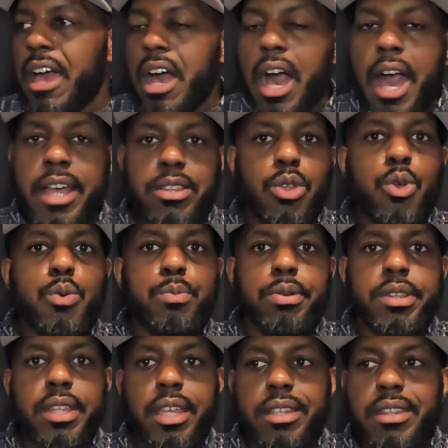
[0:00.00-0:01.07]
I do
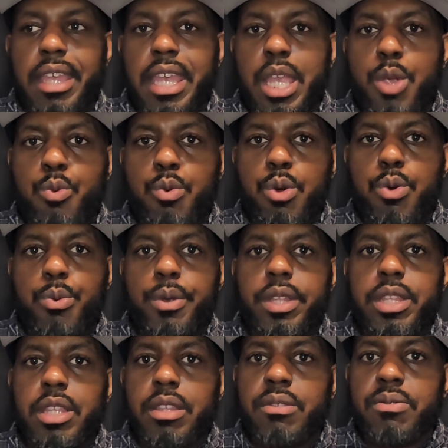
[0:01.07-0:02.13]
predict that he will
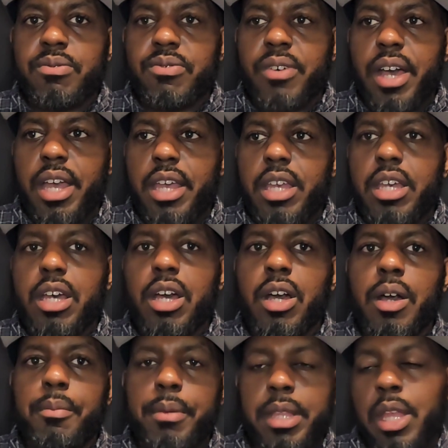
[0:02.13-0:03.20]
win this fight,
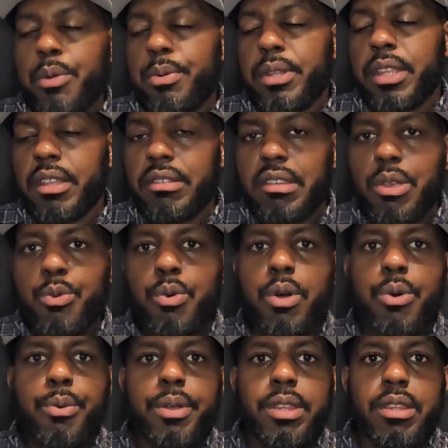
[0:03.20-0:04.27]
and I predict he
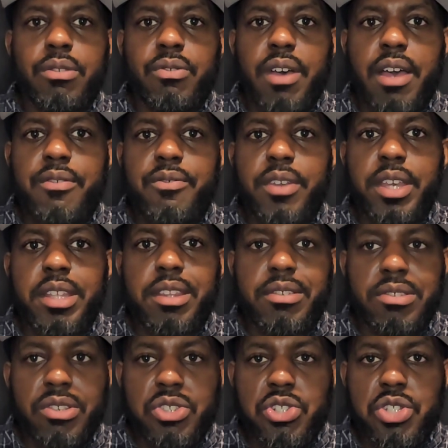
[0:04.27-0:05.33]
will win this fight via
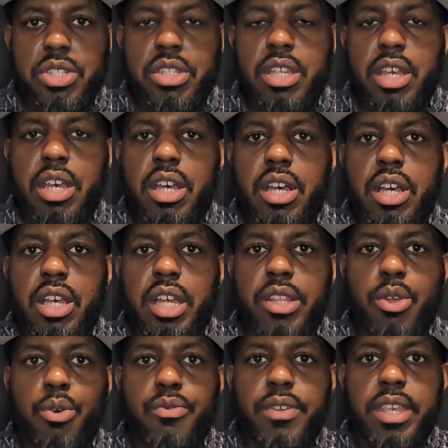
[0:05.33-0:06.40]
decision. I
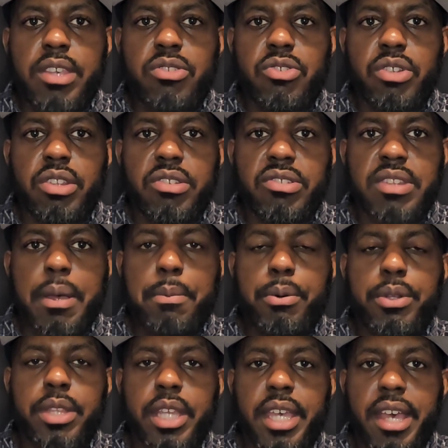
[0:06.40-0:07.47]
don't think he's going to step
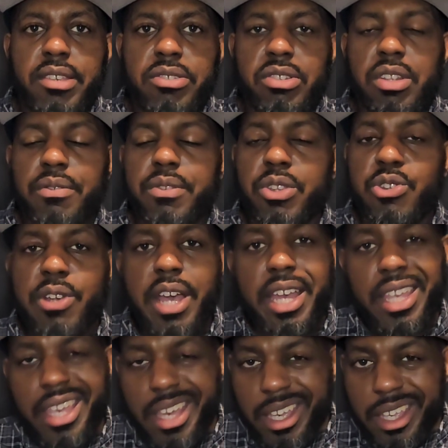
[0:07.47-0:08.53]
on the gas enough to try
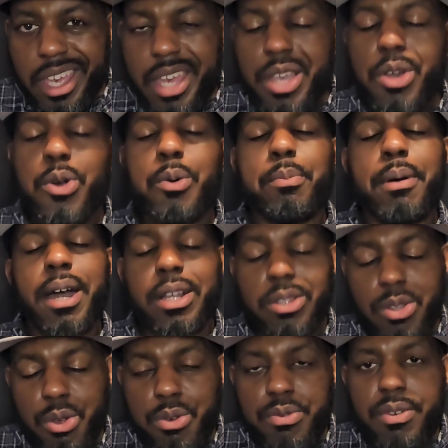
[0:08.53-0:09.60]
and get a KO, but I
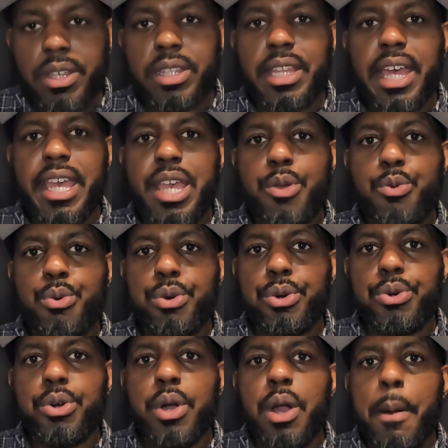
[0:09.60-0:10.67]
do think that he
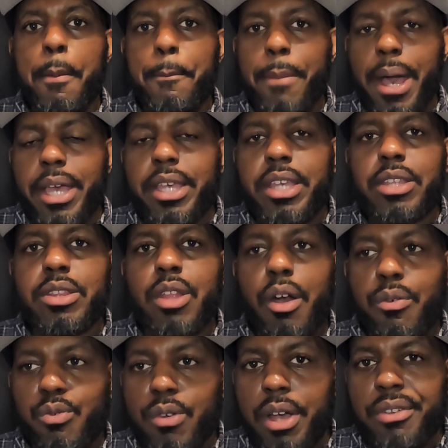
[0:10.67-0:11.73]
will bank
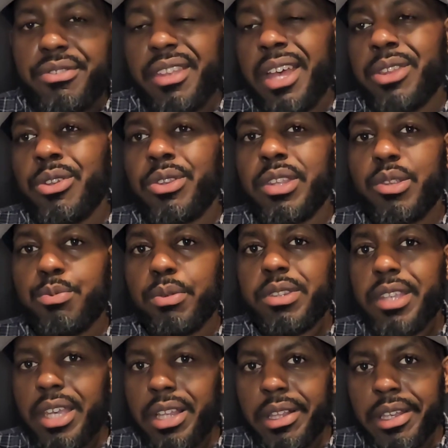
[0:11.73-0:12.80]
enough rounds, and on this
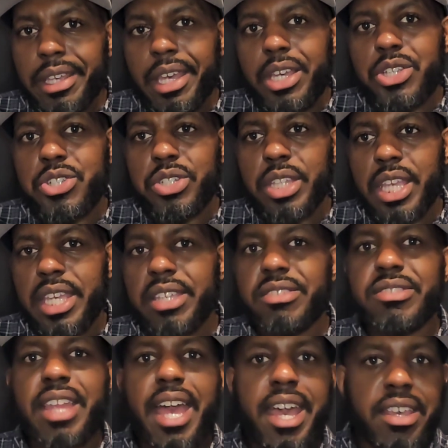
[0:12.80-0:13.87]
particular occasion he is
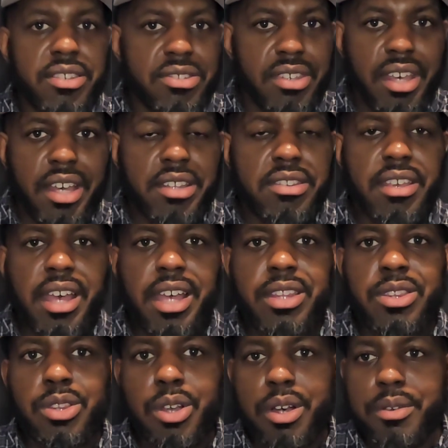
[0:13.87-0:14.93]
the A side,
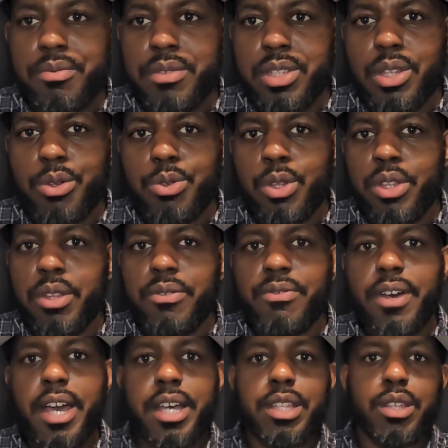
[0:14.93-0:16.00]
not the
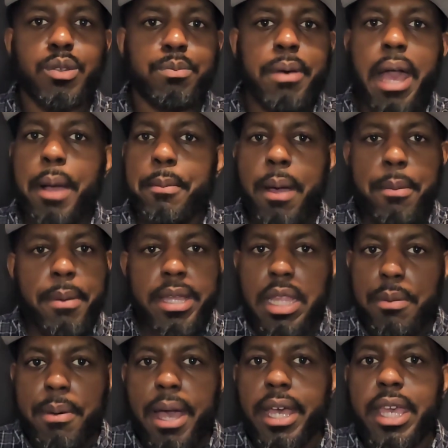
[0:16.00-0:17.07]
fighter that's backed by
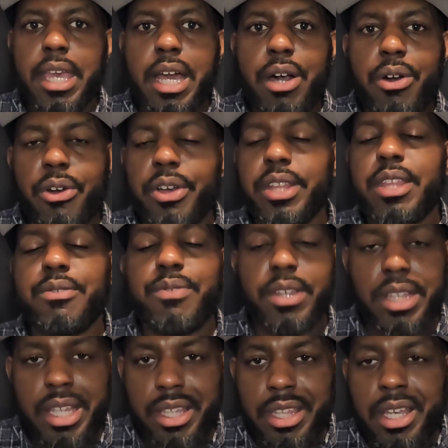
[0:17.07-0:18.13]
Manny Pacquiao or
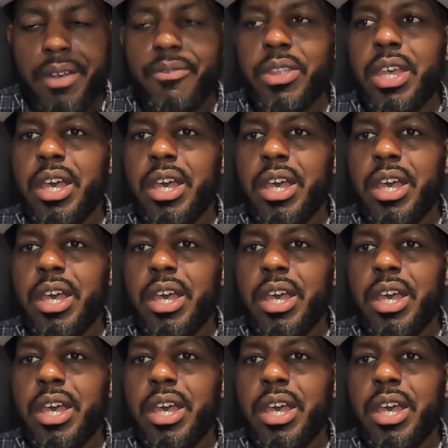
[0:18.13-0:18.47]
anything like that.